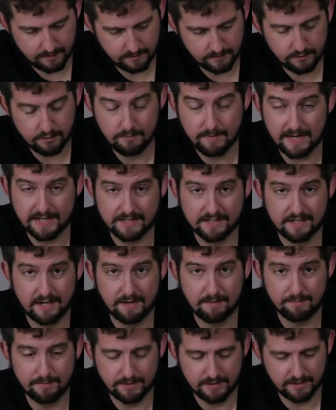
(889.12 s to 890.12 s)
too messed
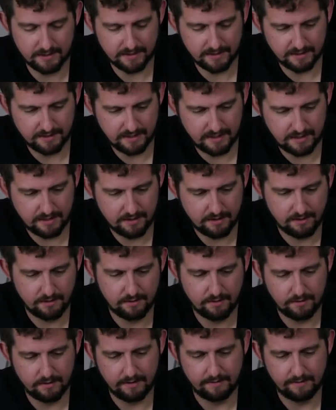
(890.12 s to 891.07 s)
up to continue.